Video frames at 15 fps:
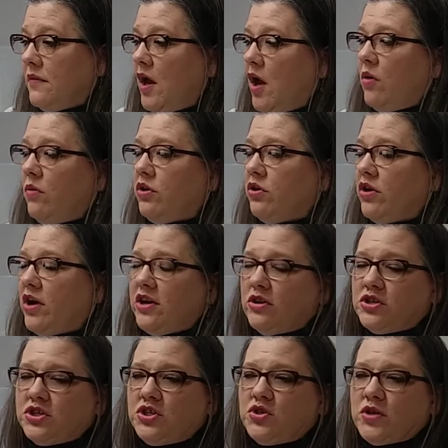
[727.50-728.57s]
Oh, you're not? You're
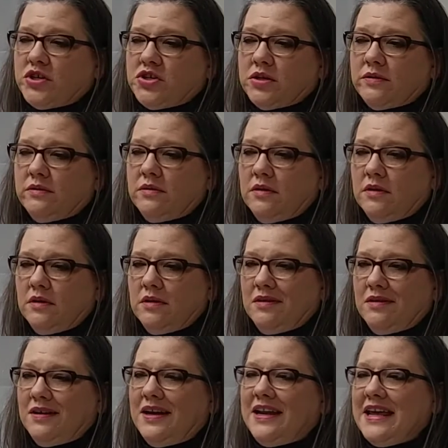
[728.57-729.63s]
just stretching.
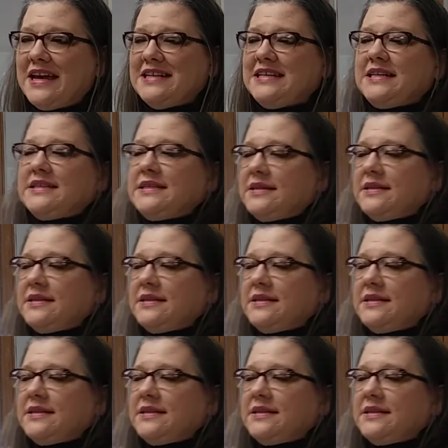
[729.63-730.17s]
Any ideas?